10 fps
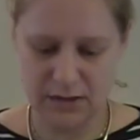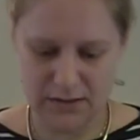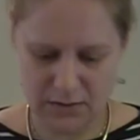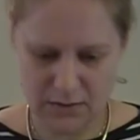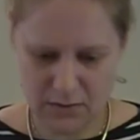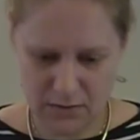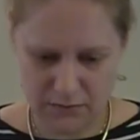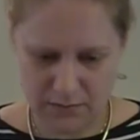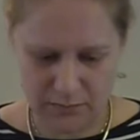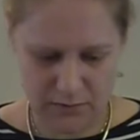not all of
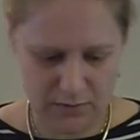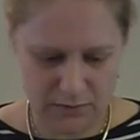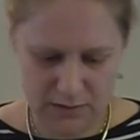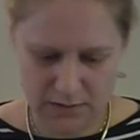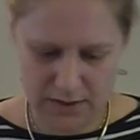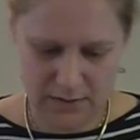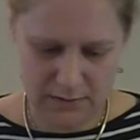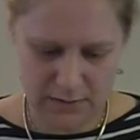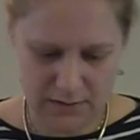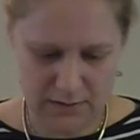them, because they
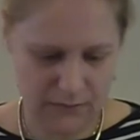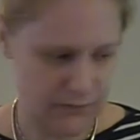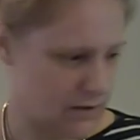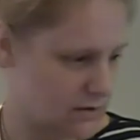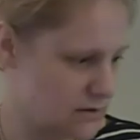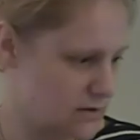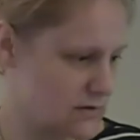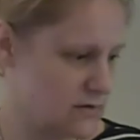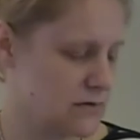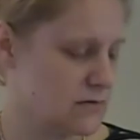are different.
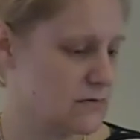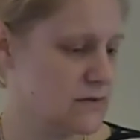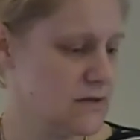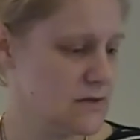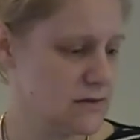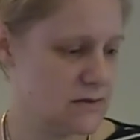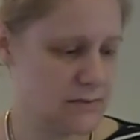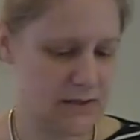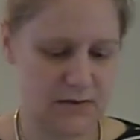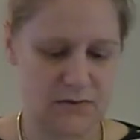So this is gonna
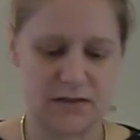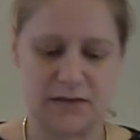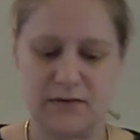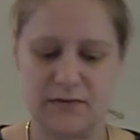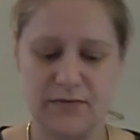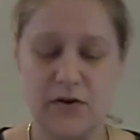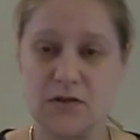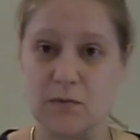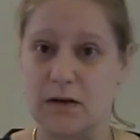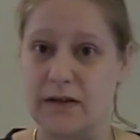be interesting. The
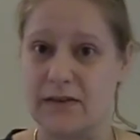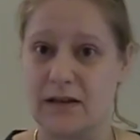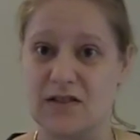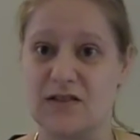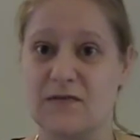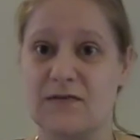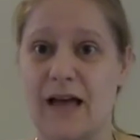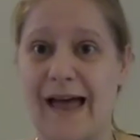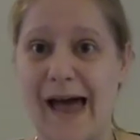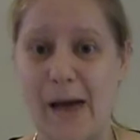first one, I think, is
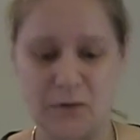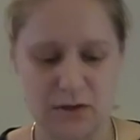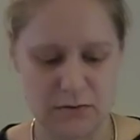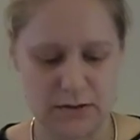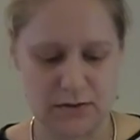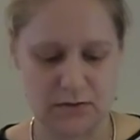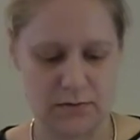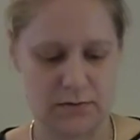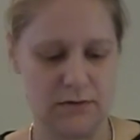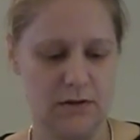absolutely
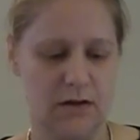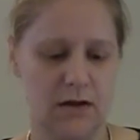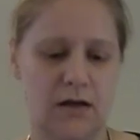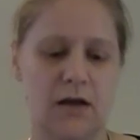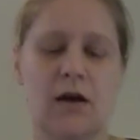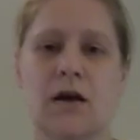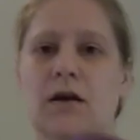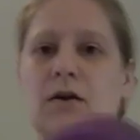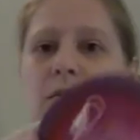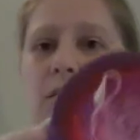adorable.
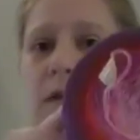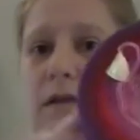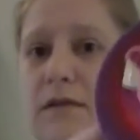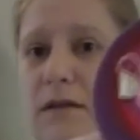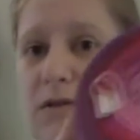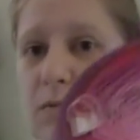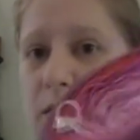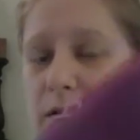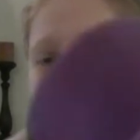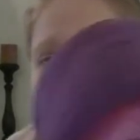Look at this
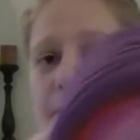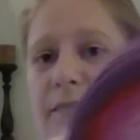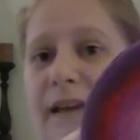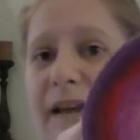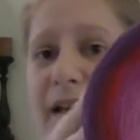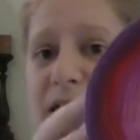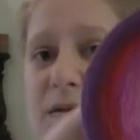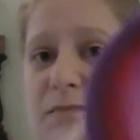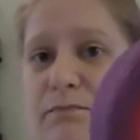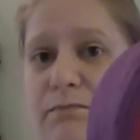one.
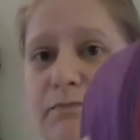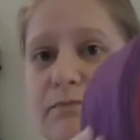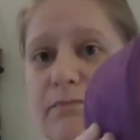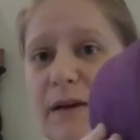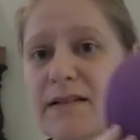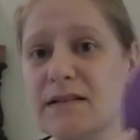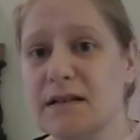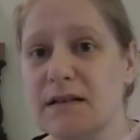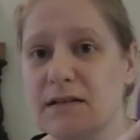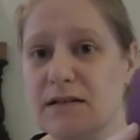It's
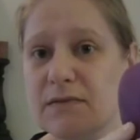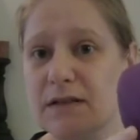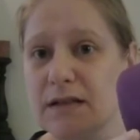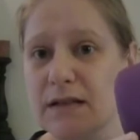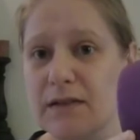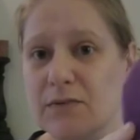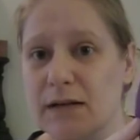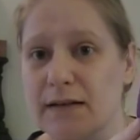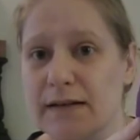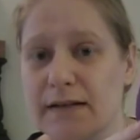basically, let's see if we can get the
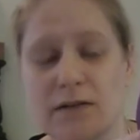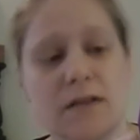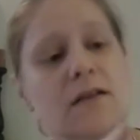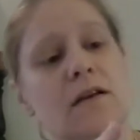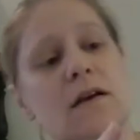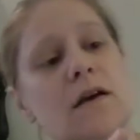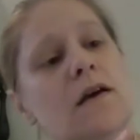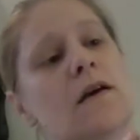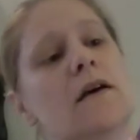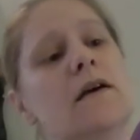right lighting on it.
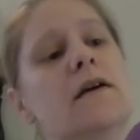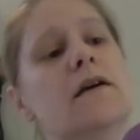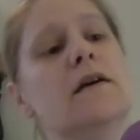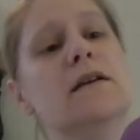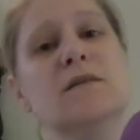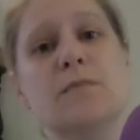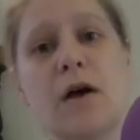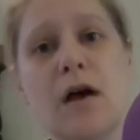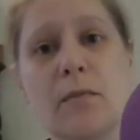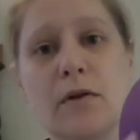It's
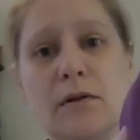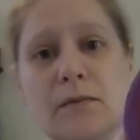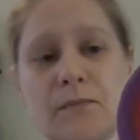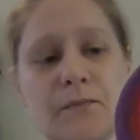purple,